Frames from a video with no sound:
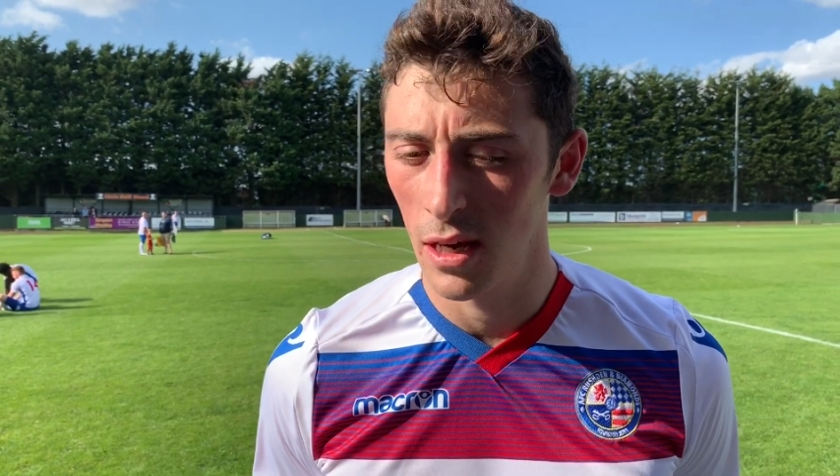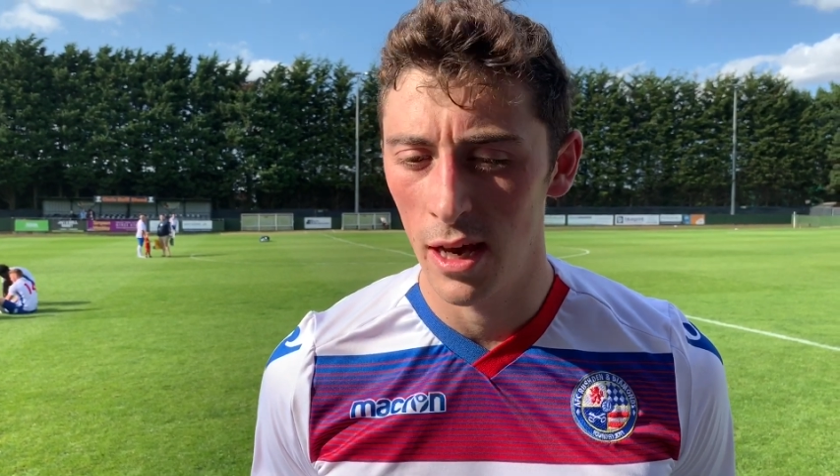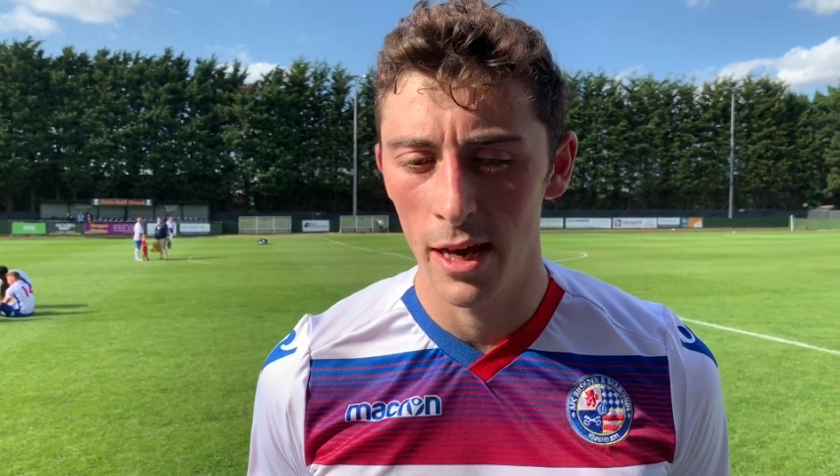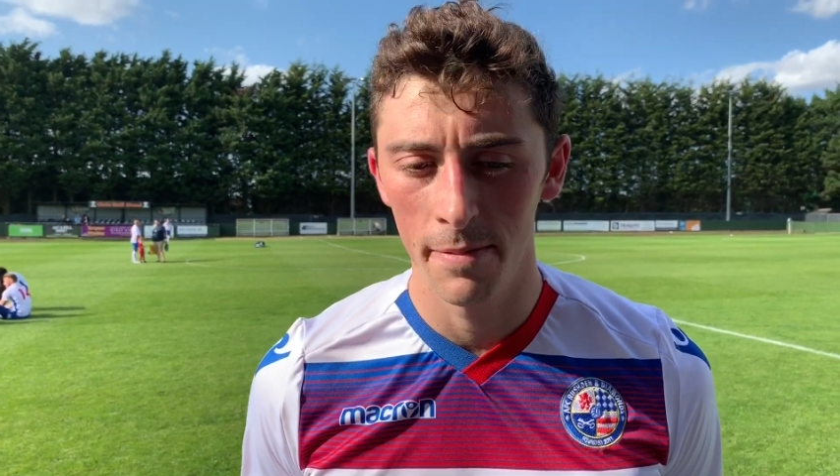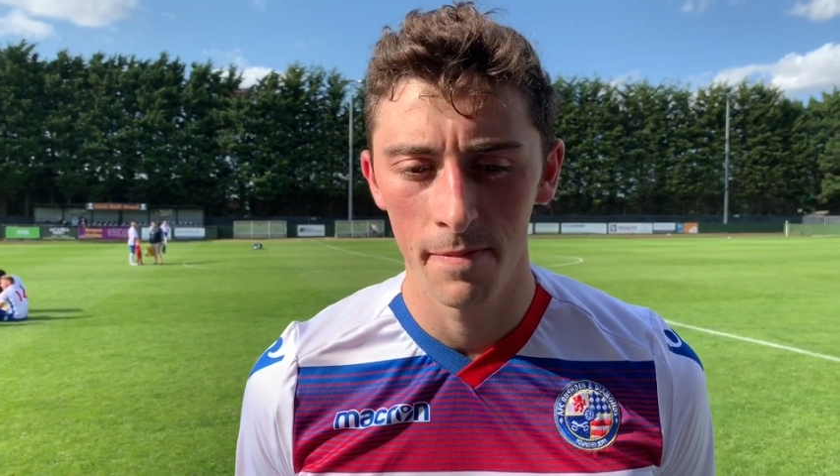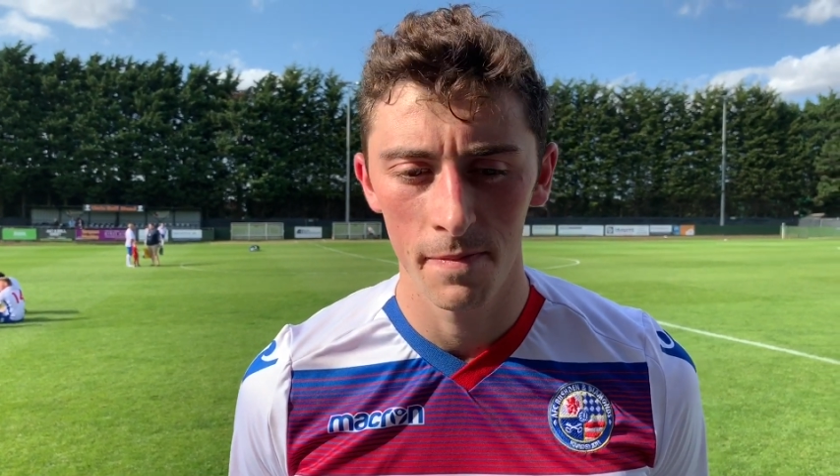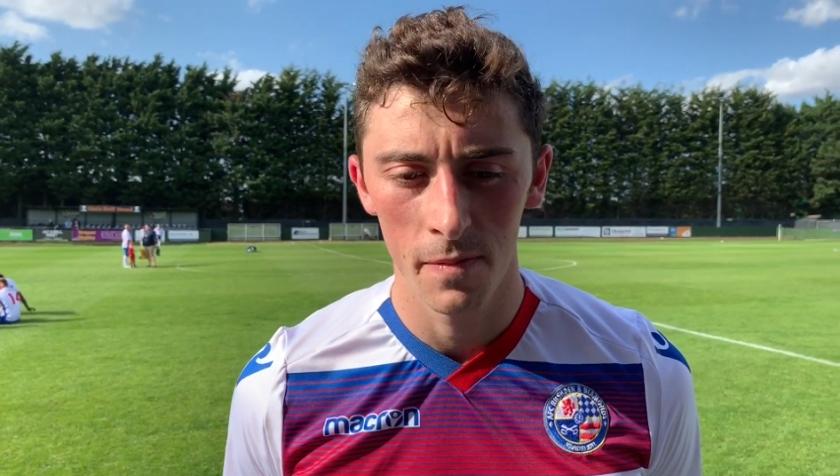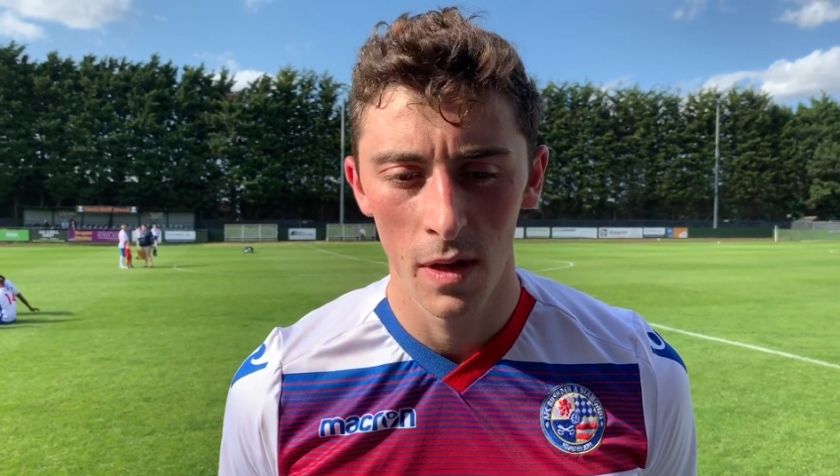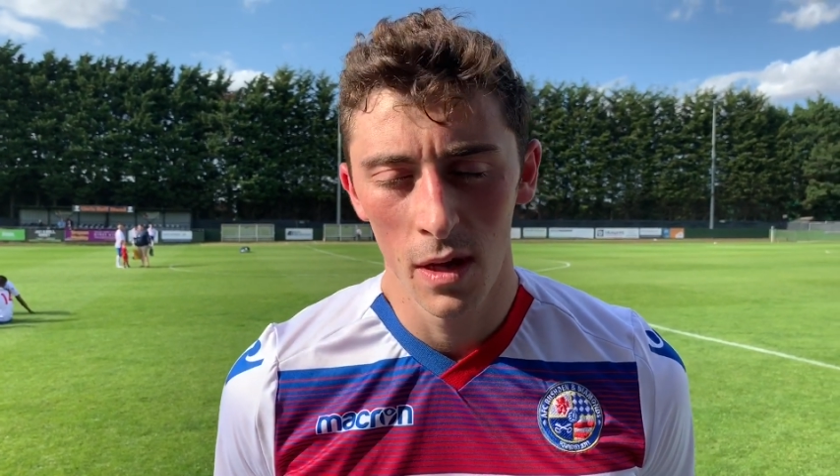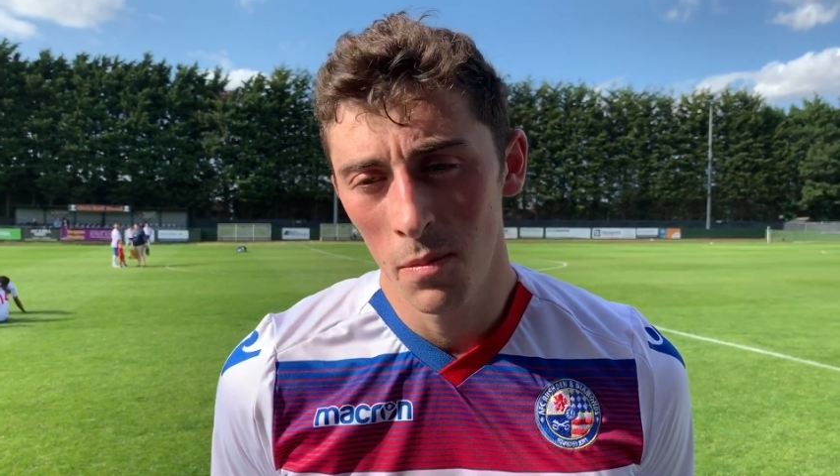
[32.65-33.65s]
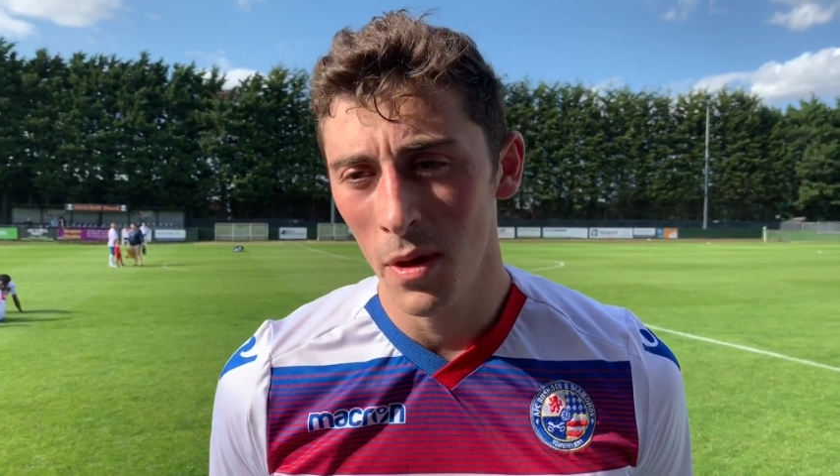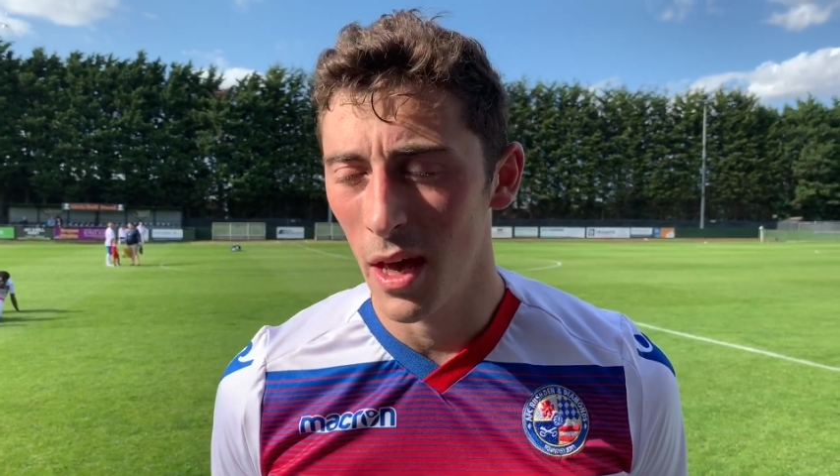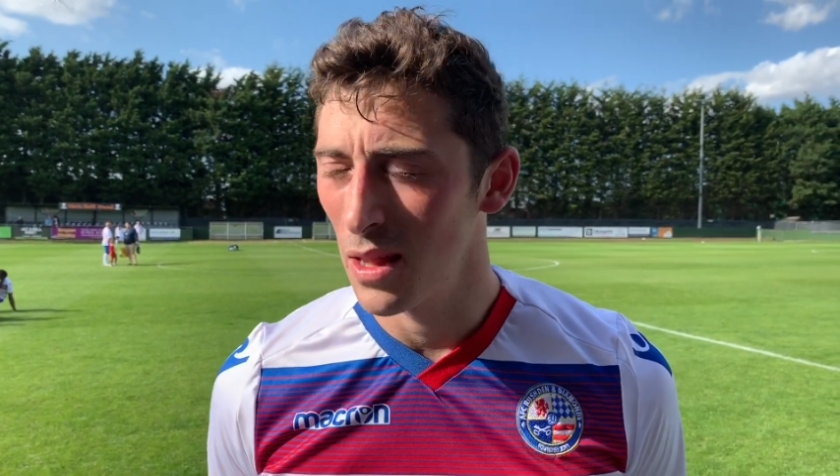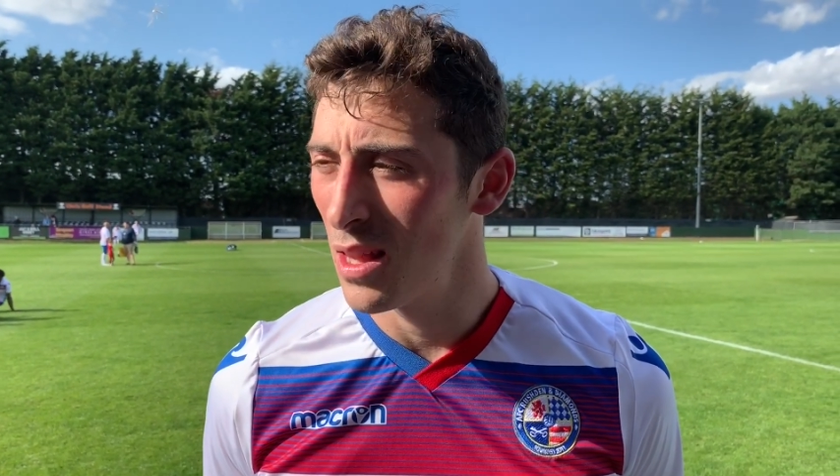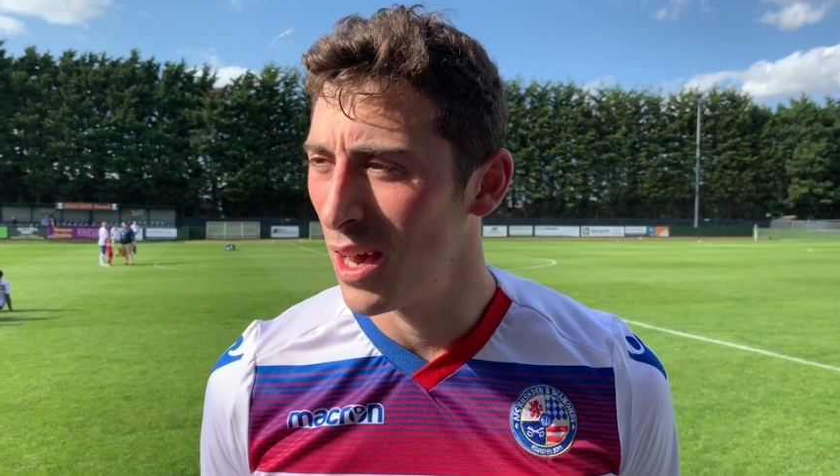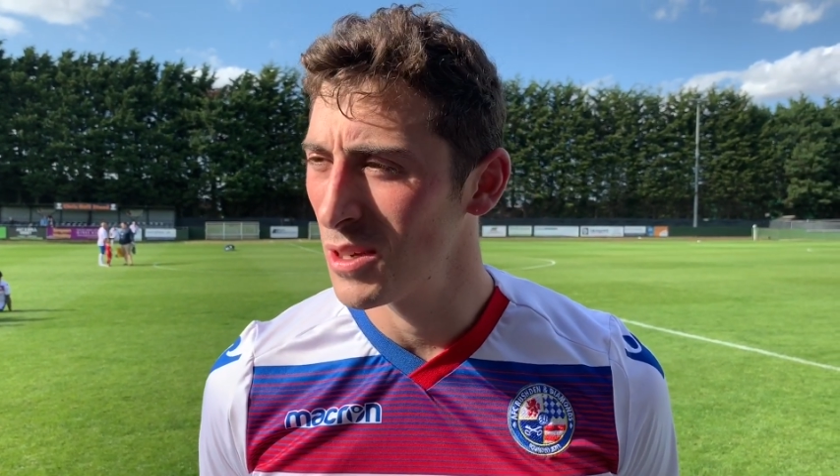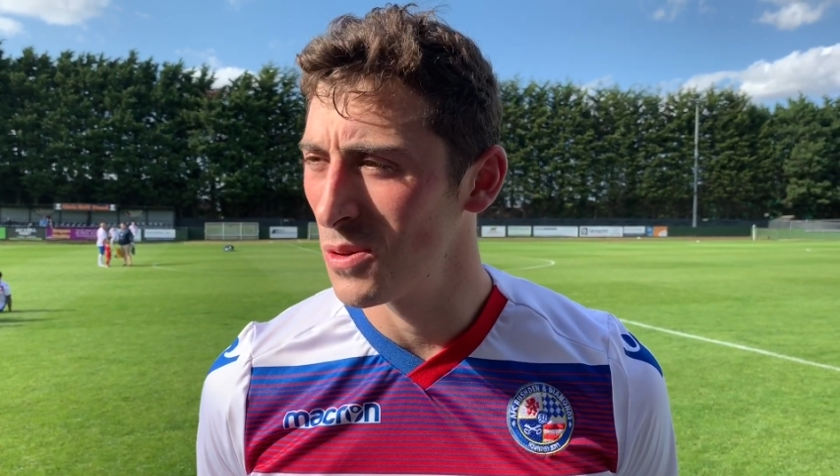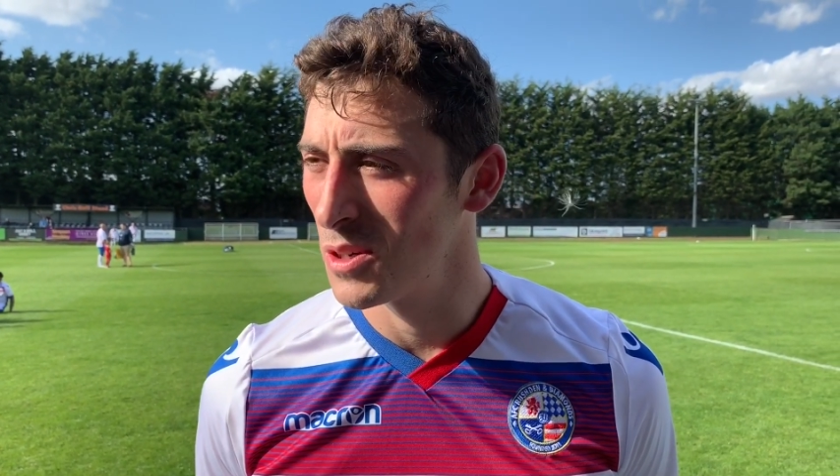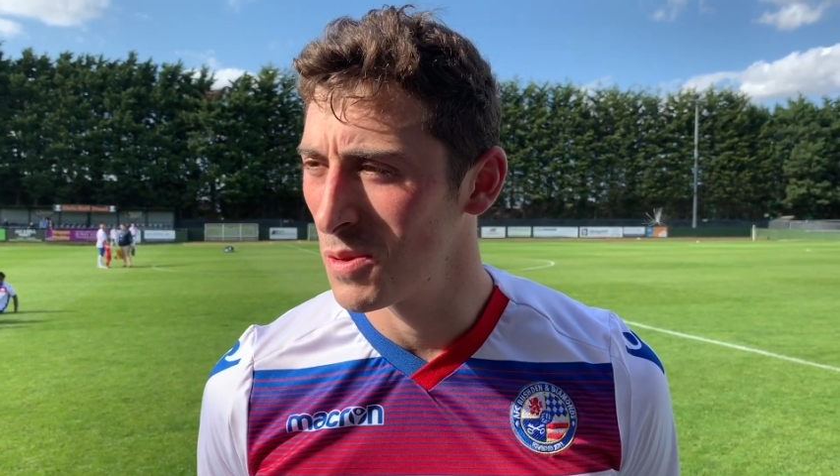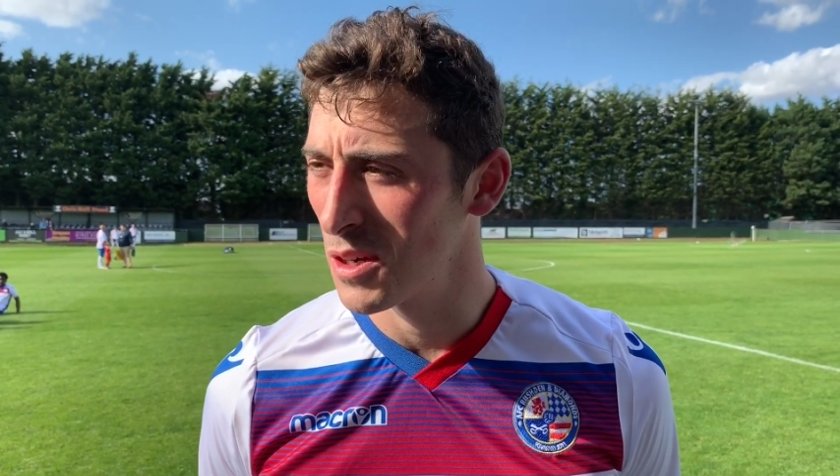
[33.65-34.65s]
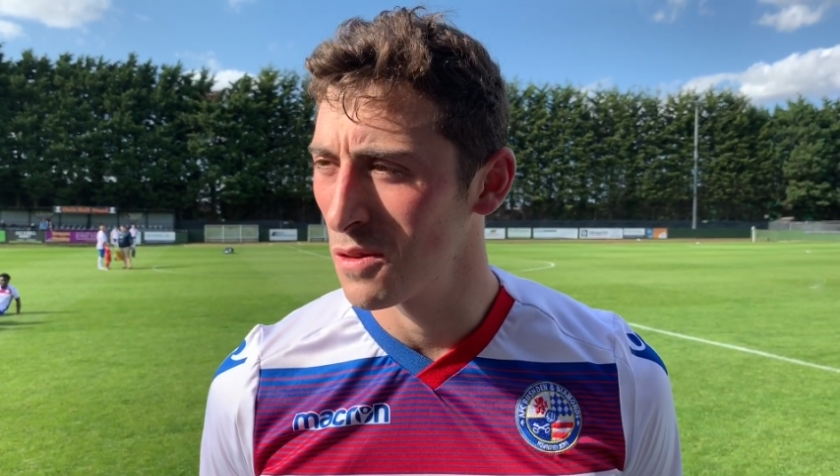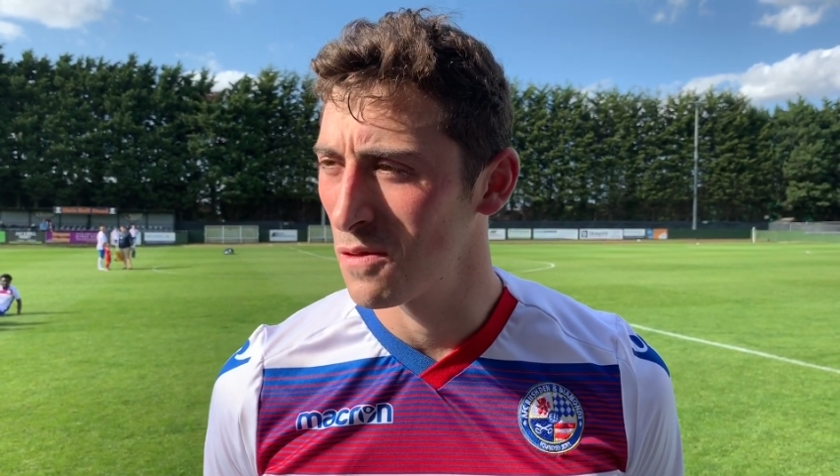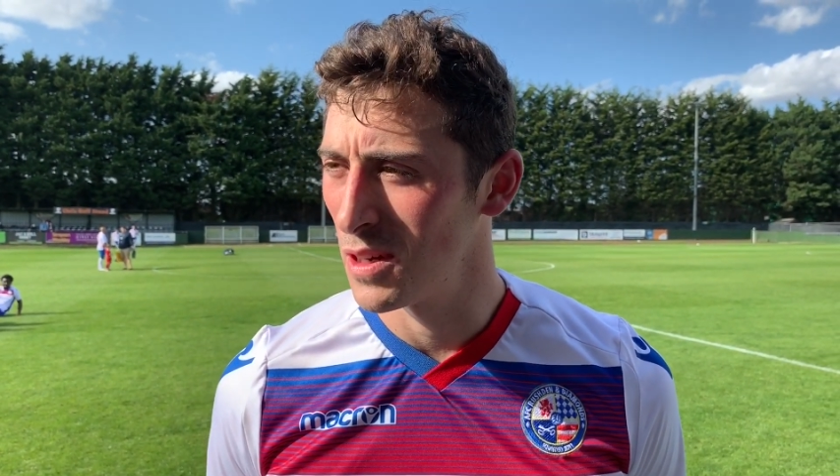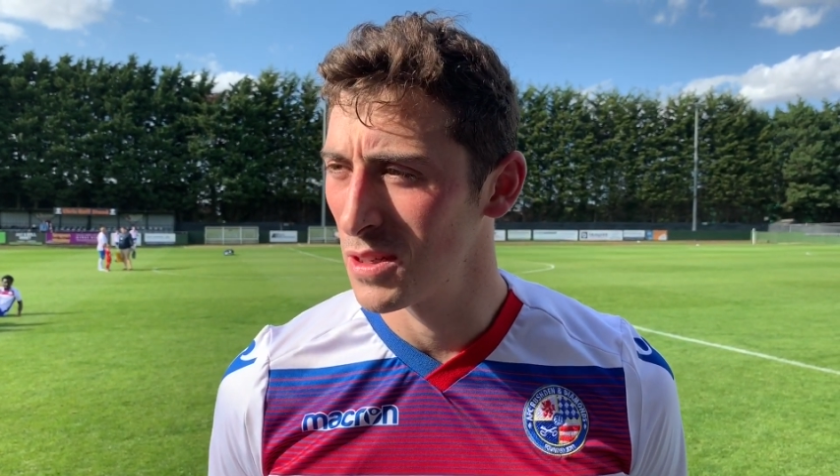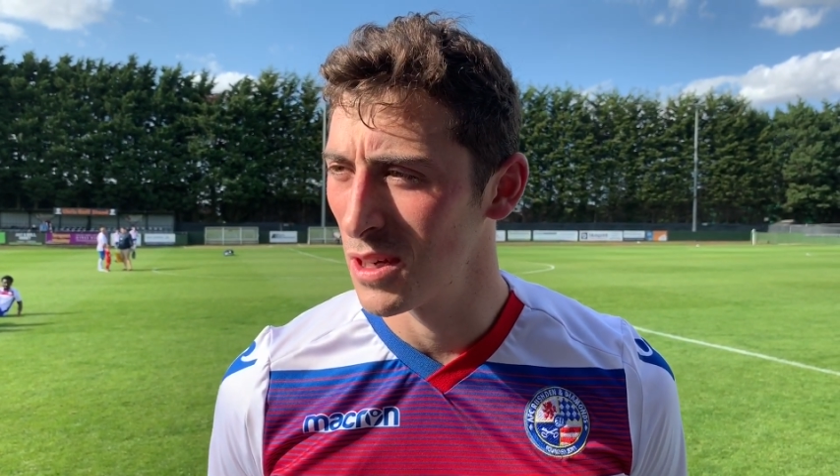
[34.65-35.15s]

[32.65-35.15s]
But yeah, no, it's always been good fun.